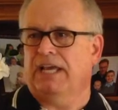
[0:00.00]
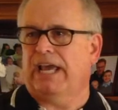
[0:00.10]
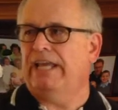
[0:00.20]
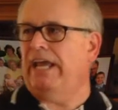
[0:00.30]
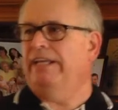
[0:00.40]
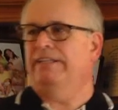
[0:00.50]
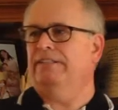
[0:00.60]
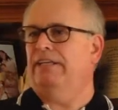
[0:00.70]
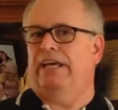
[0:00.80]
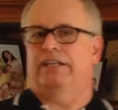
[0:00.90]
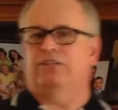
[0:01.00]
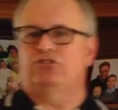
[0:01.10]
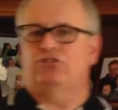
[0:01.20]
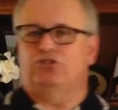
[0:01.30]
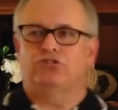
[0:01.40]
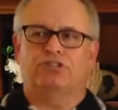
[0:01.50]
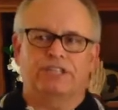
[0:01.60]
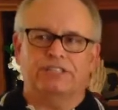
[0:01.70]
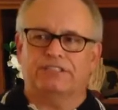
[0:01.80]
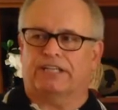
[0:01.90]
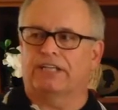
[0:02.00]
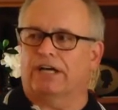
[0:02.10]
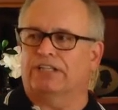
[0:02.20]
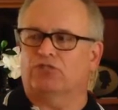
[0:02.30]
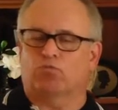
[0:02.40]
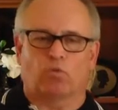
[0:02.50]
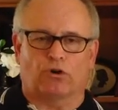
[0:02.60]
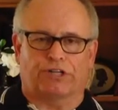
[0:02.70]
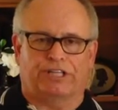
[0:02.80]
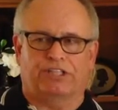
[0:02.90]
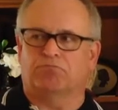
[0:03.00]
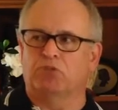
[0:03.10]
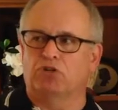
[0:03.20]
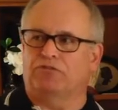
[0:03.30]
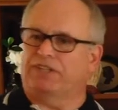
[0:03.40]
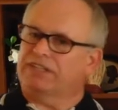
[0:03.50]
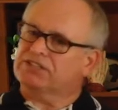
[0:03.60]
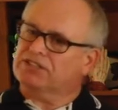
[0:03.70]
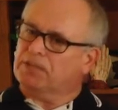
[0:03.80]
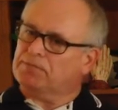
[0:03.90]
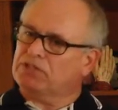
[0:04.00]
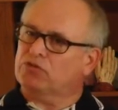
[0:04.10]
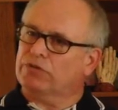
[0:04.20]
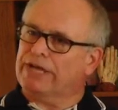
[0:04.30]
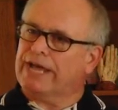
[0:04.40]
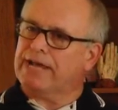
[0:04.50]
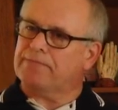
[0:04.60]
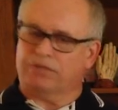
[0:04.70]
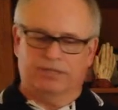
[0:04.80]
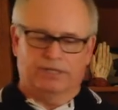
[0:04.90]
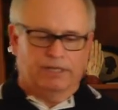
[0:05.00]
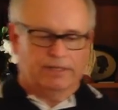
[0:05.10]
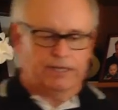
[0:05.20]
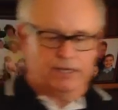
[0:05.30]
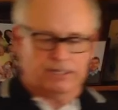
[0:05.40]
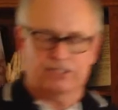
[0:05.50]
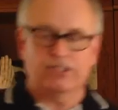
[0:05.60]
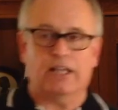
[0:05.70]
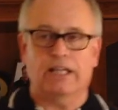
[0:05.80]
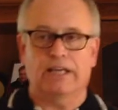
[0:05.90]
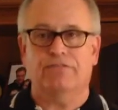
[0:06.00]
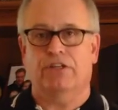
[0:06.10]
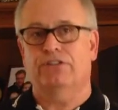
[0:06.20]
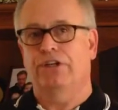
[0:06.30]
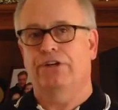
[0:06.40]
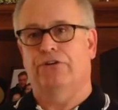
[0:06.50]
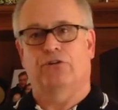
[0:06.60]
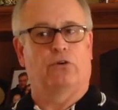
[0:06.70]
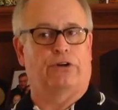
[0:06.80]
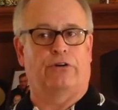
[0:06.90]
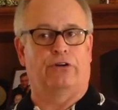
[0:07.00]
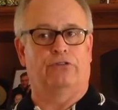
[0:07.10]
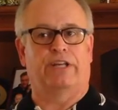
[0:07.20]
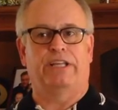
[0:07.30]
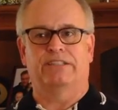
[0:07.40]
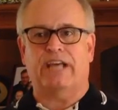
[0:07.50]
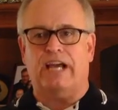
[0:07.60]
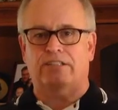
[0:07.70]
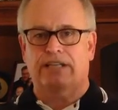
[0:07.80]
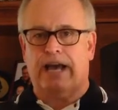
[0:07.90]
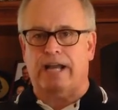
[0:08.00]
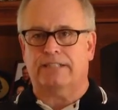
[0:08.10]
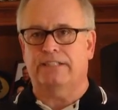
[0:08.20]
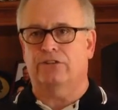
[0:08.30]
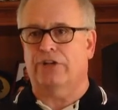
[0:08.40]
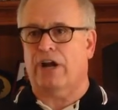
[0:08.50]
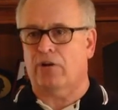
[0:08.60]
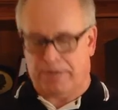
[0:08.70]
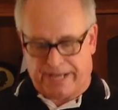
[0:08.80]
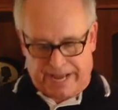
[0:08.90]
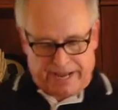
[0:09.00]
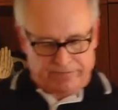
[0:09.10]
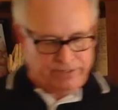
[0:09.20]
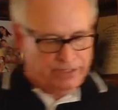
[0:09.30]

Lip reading: And as you sense that God is working, is moving, that something's going to happen, that God has not left us here on our own, that He's actually acting on our behalf,